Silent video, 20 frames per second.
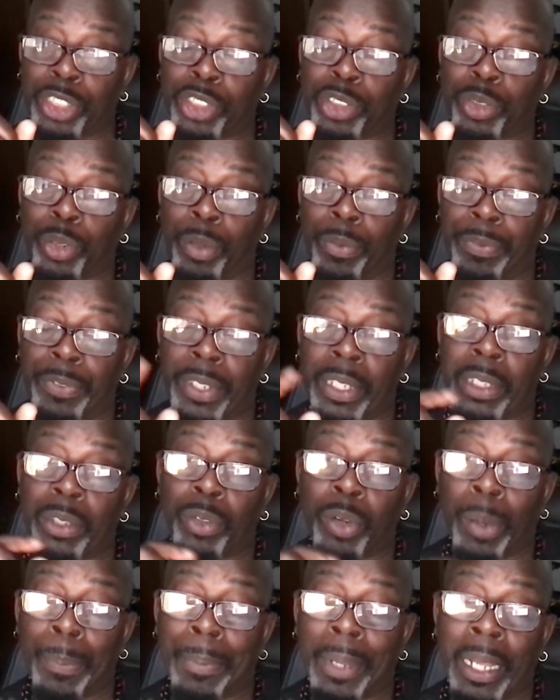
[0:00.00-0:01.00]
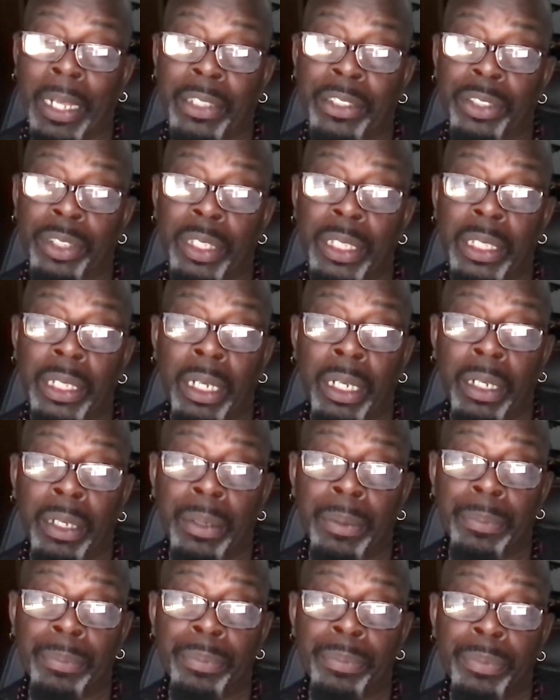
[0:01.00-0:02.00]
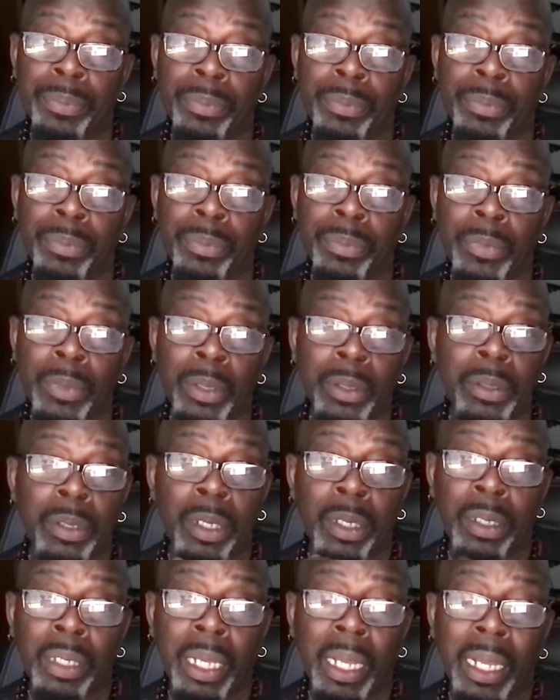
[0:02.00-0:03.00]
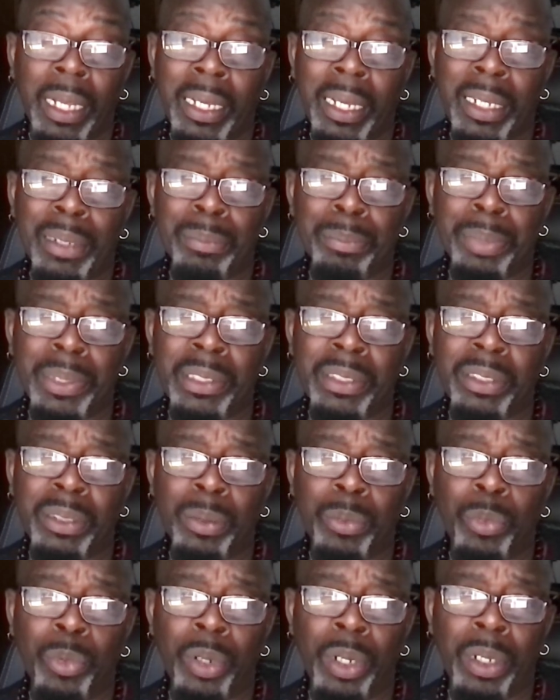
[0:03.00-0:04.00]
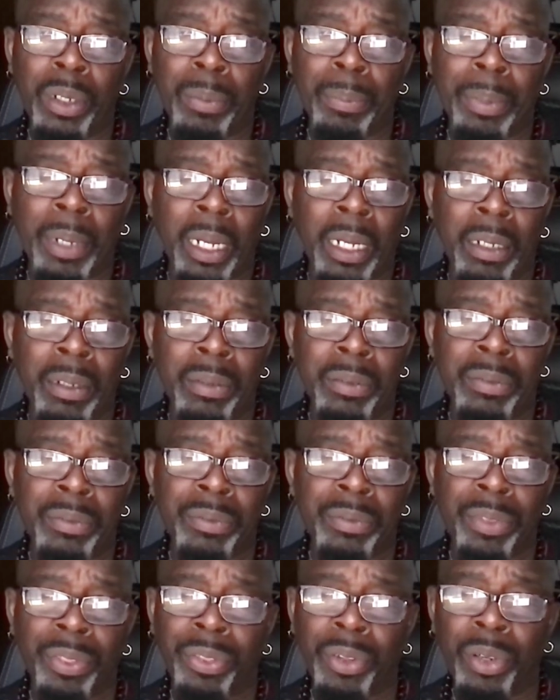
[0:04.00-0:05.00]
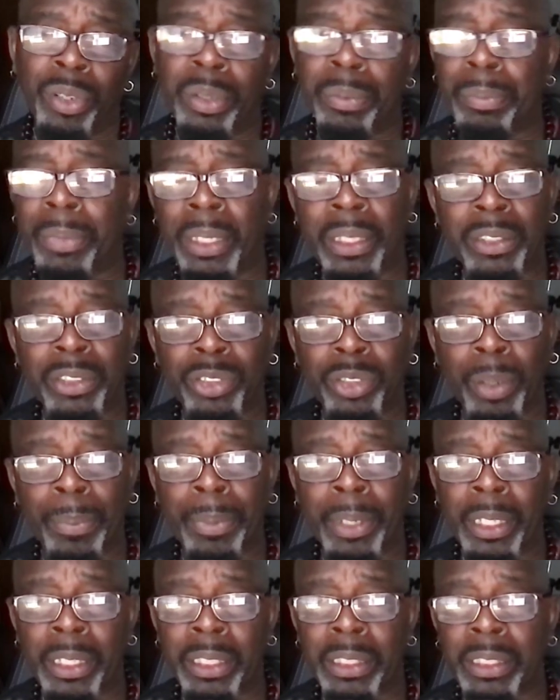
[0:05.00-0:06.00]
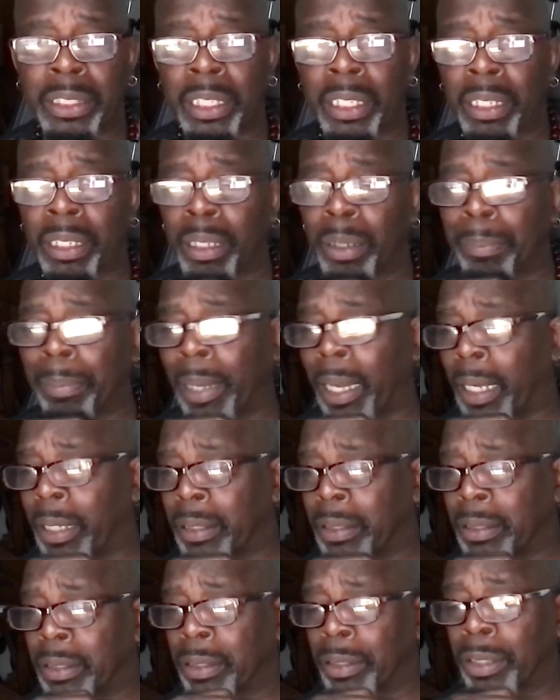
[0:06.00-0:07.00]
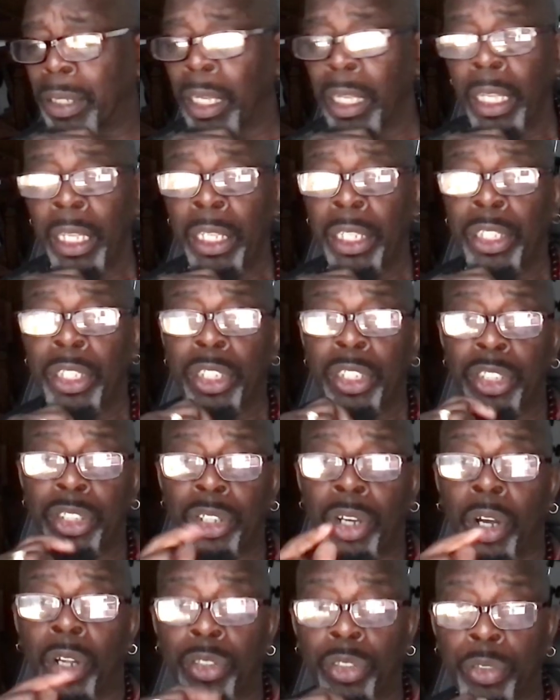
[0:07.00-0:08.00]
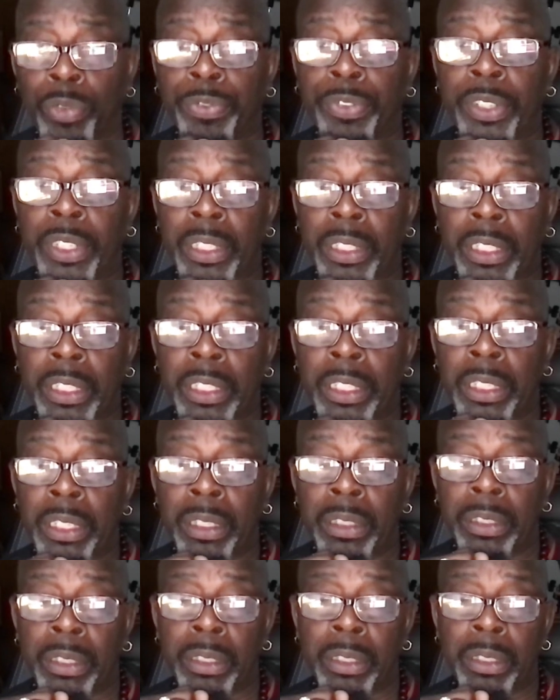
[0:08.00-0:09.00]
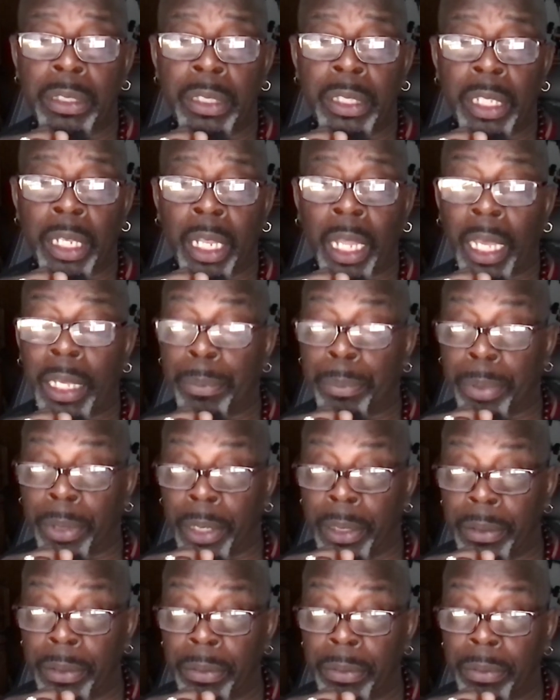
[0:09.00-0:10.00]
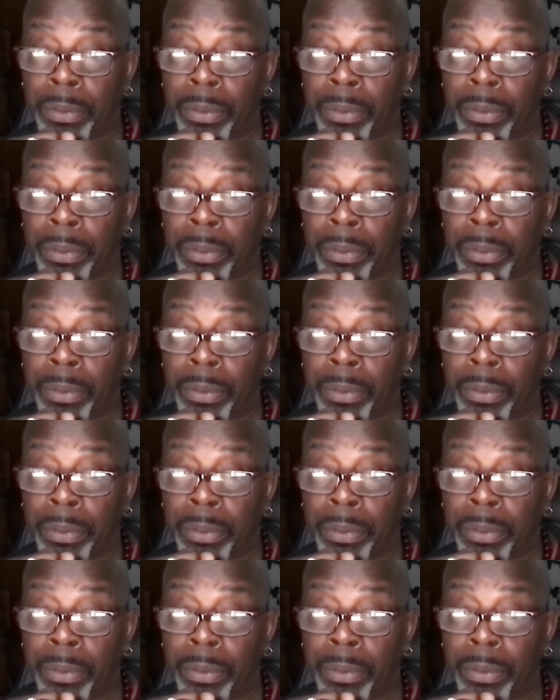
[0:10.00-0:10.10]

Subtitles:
short video. I'm actually I gotta be somewhere in about 30 minutes, so I better get the hell up out of here. Y'all don't forget the like button.